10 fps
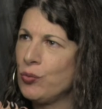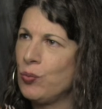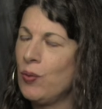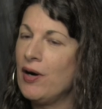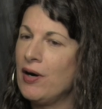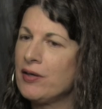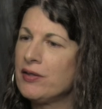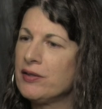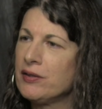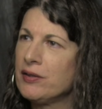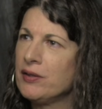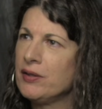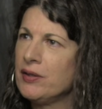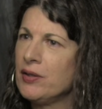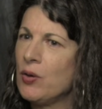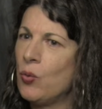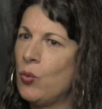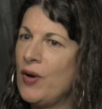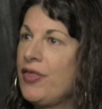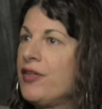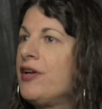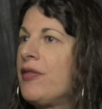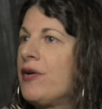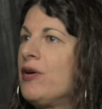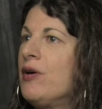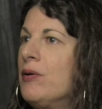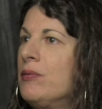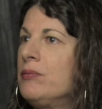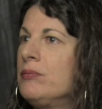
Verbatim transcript: work with another girl.